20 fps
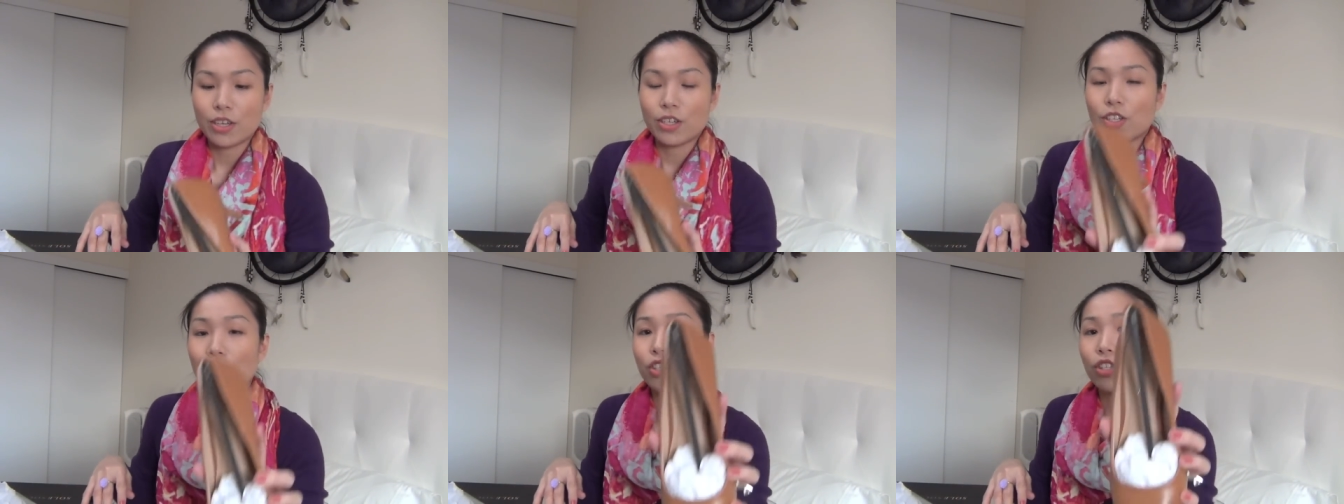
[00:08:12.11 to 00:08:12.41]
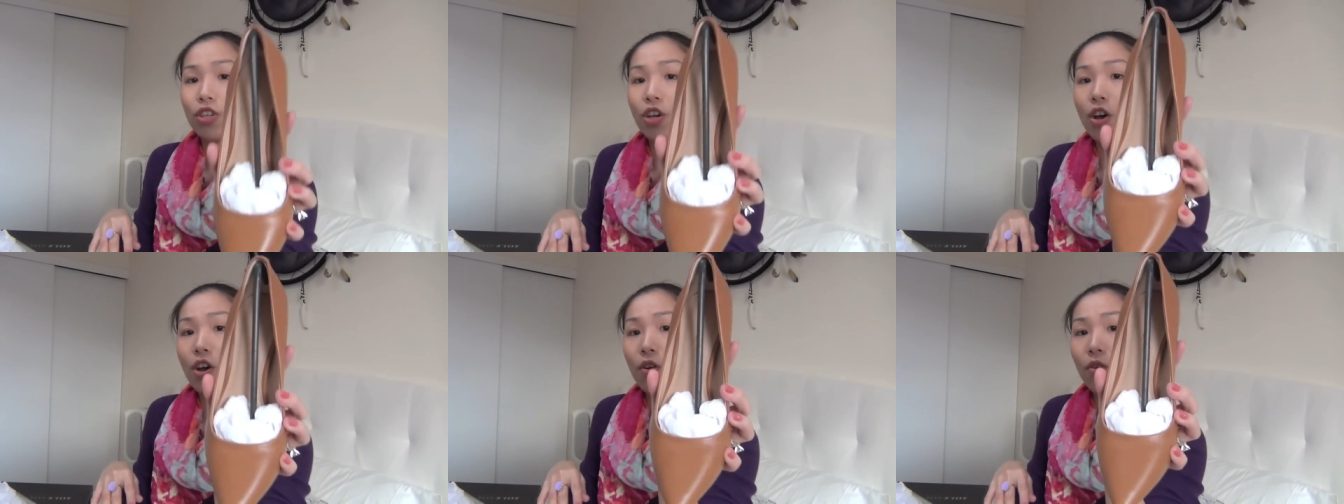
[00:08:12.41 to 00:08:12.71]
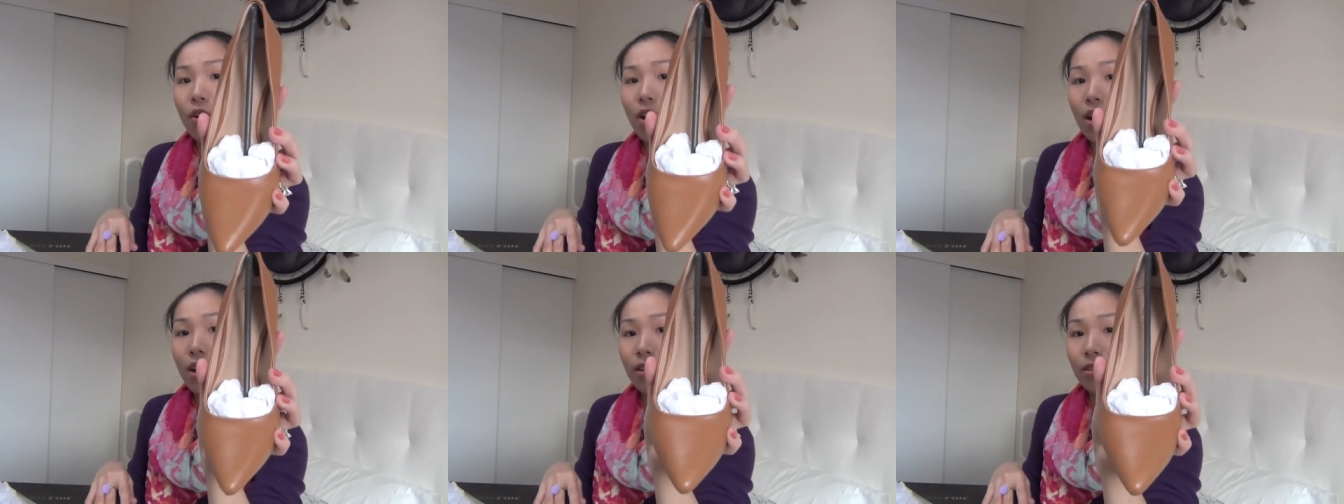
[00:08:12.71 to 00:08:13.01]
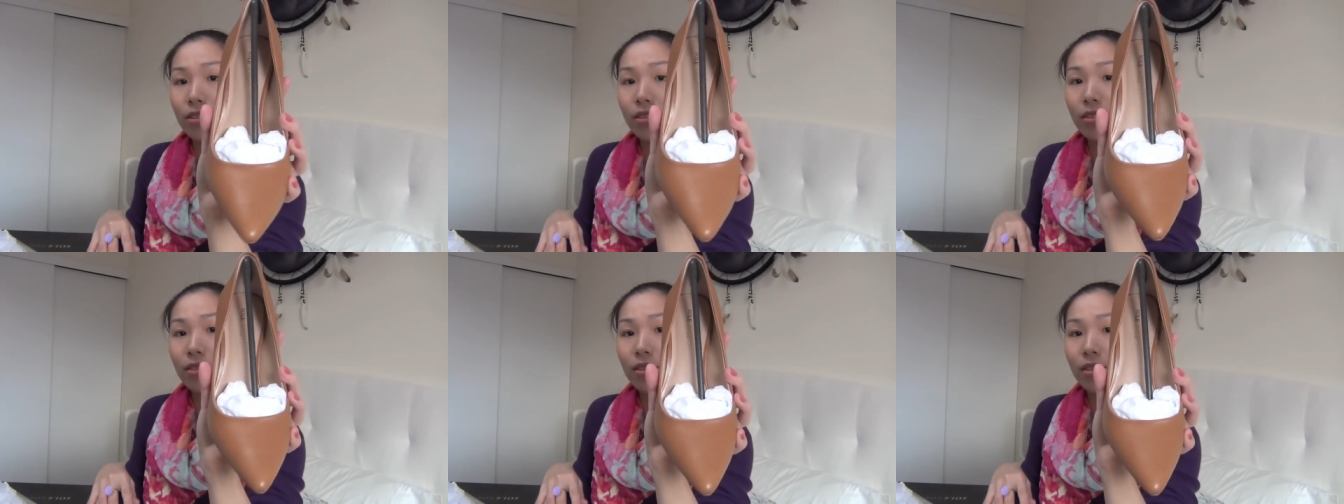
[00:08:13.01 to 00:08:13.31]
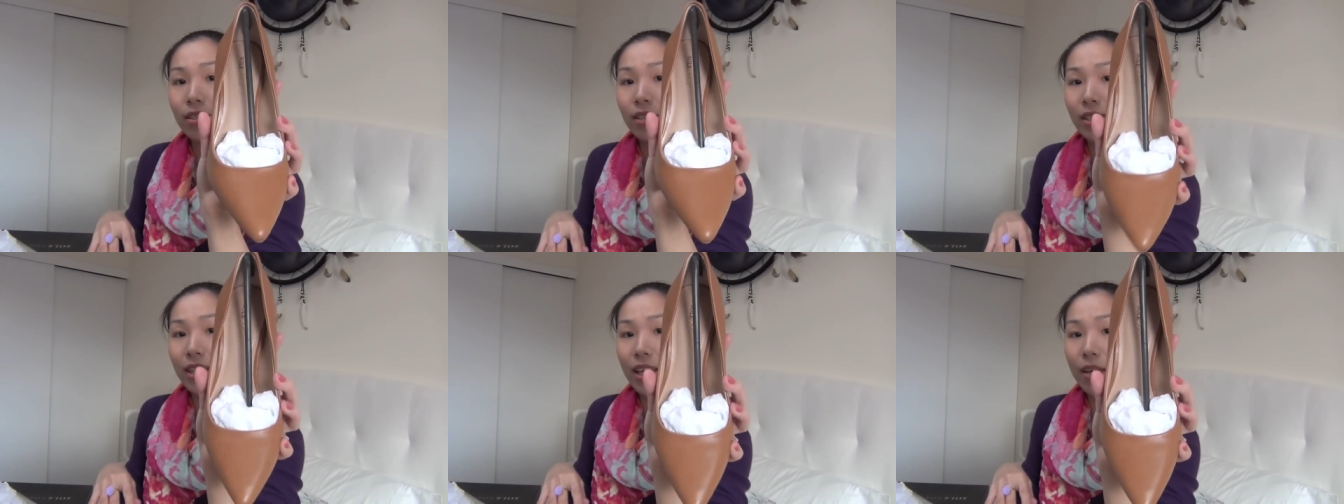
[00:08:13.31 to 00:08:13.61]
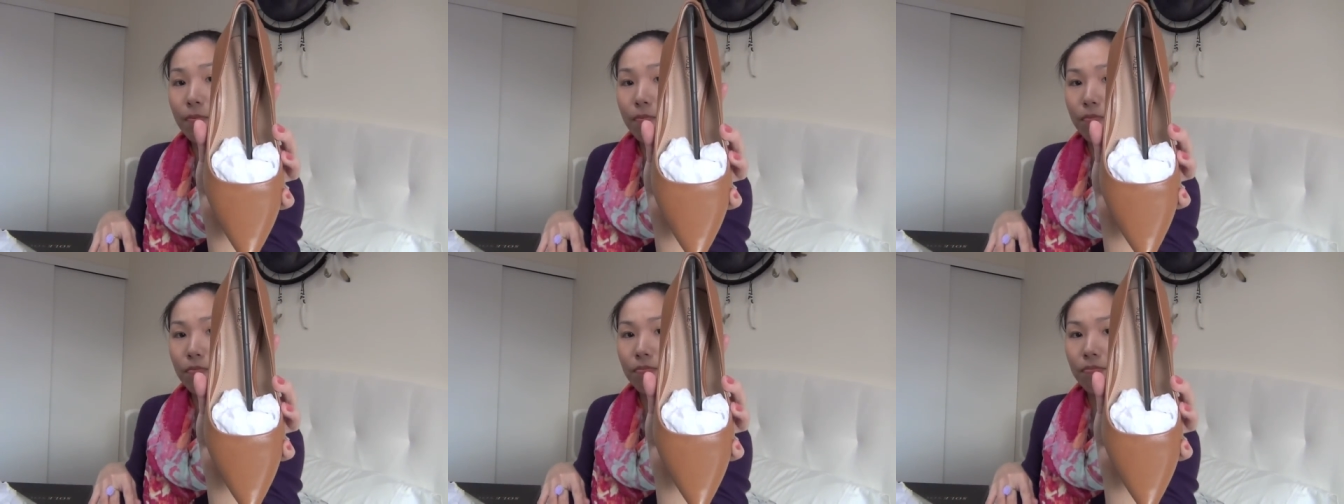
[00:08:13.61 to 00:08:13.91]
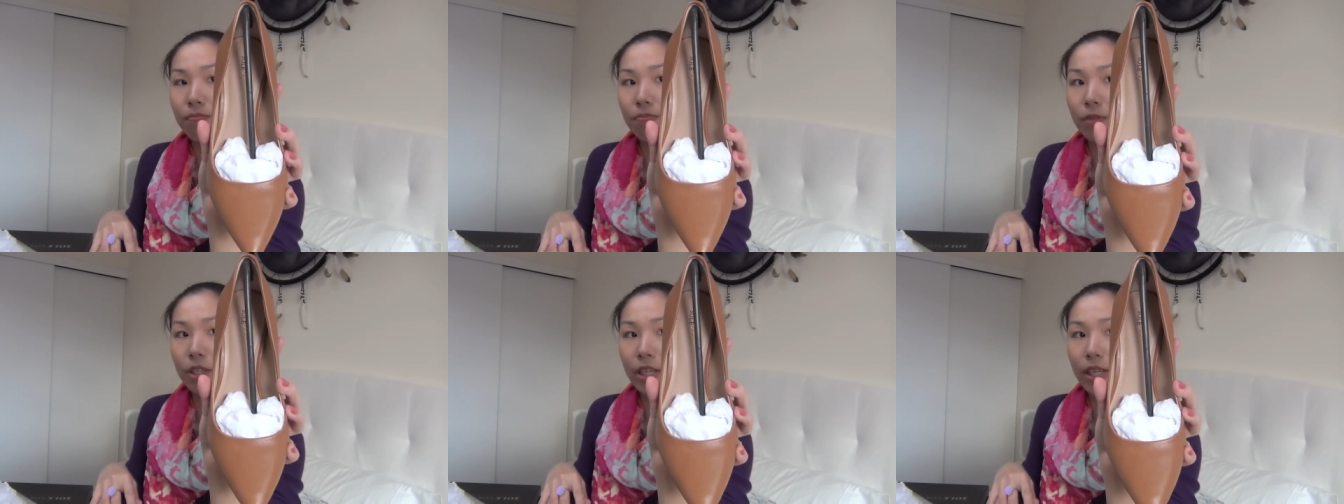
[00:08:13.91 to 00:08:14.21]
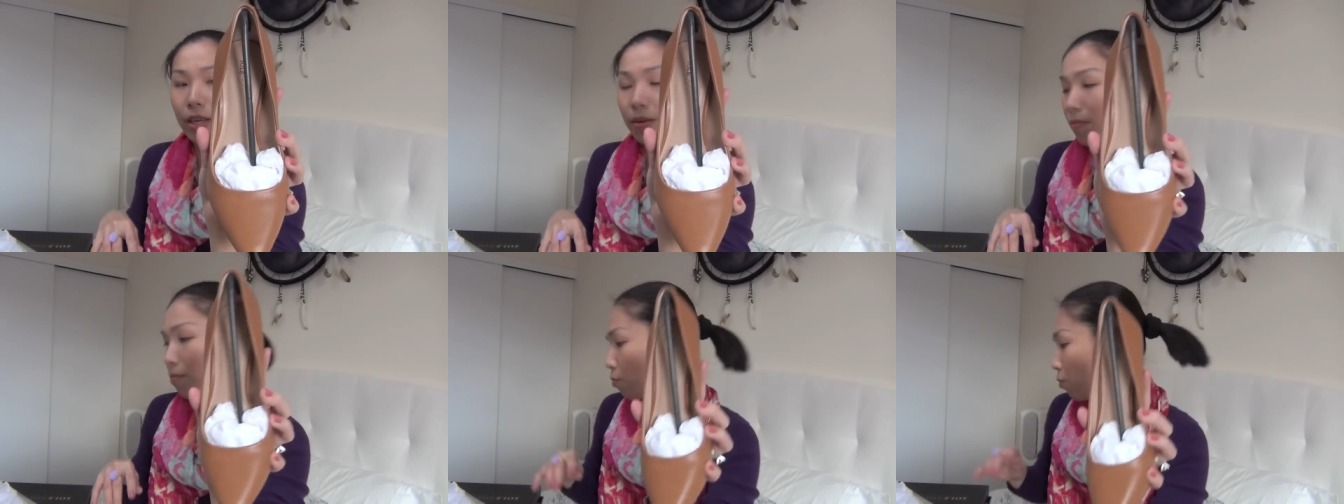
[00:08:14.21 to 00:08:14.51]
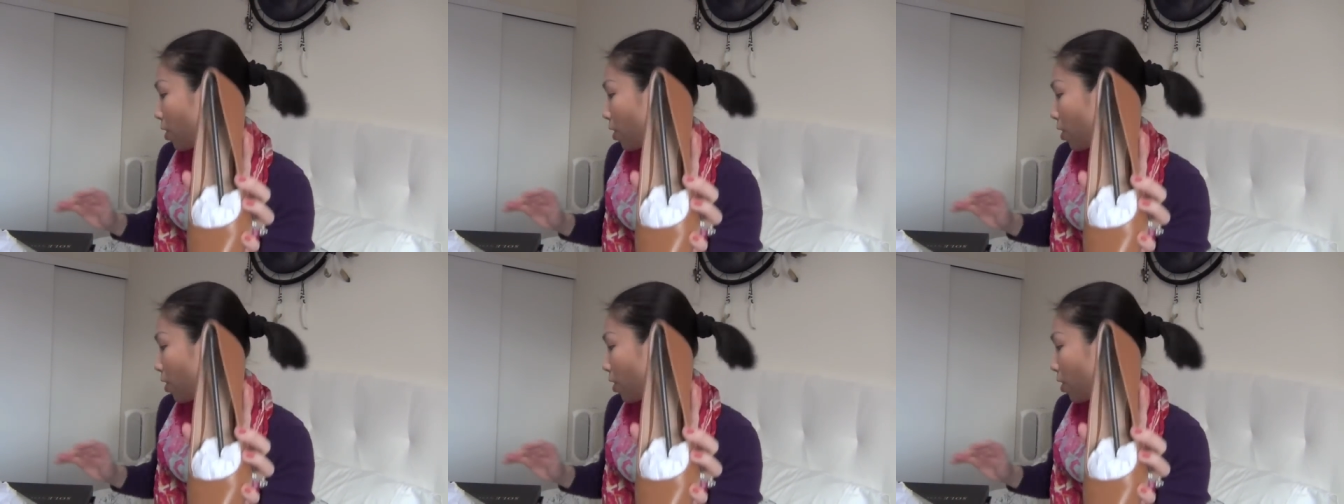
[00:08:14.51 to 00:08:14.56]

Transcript: So also the same looking.